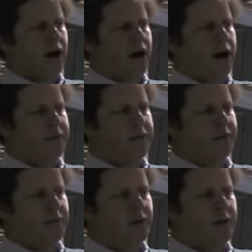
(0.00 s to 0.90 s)
up
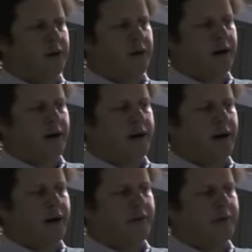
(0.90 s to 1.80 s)
to
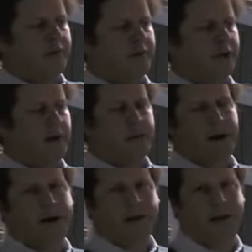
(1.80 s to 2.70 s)

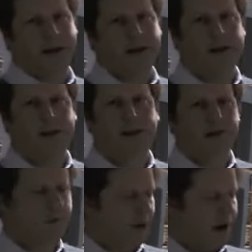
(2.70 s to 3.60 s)
about an inch
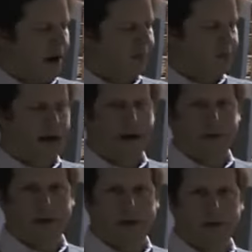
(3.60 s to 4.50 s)
perhaps on a
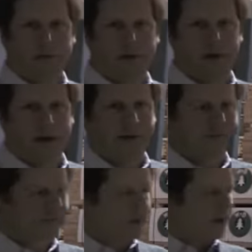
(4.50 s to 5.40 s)
piece of flooring,
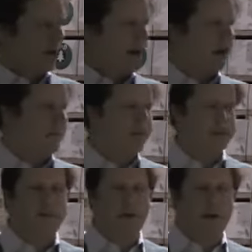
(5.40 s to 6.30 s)
but
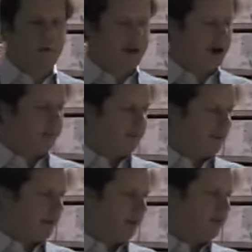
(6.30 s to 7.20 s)
that's very rare.
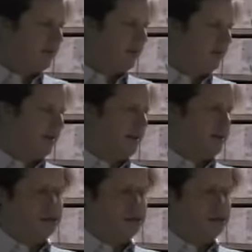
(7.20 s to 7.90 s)
This piece I